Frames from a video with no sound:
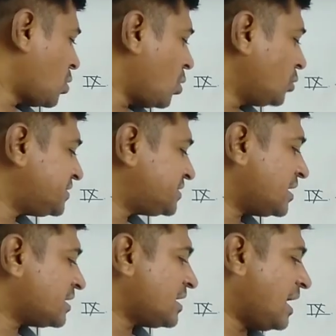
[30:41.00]
Quoth
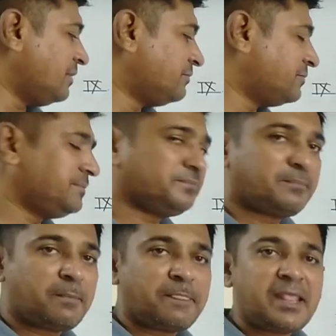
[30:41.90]
Sir Ralph,
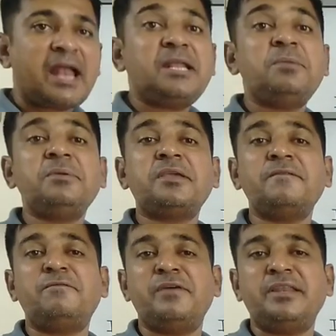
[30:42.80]
and he
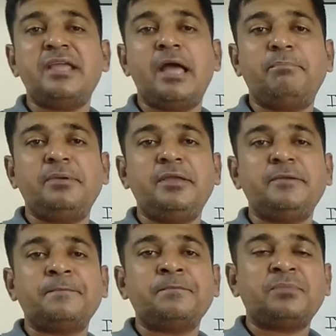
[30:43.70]
became very happy,